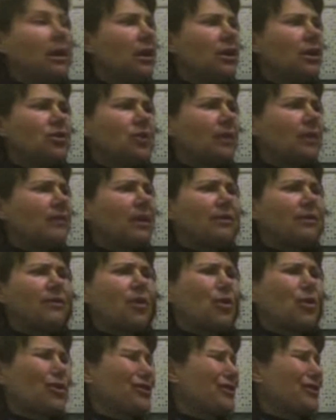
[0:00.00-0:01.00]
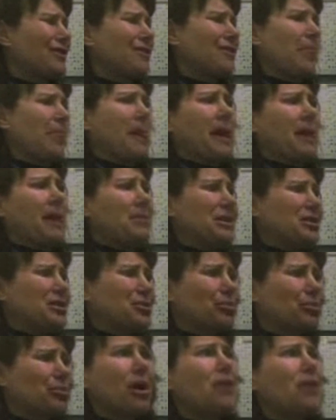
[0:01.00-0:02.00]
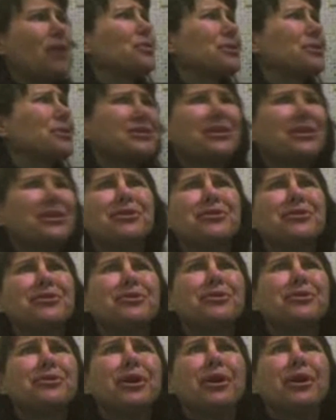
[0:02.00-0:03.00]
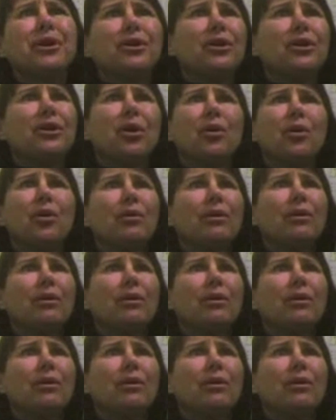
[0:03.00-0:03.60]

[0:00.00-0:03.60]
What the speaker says: So I've got photos of, his brother, his sister, you know.